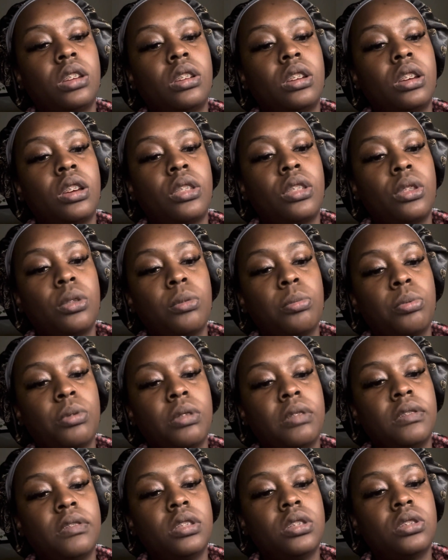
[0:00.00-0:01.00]
other
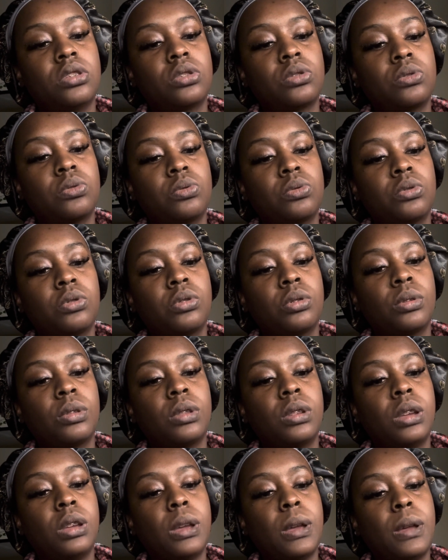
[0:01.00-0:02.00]
previous school.
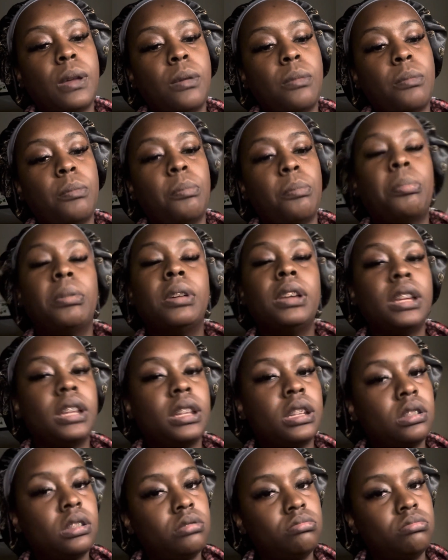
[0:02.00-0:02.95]
But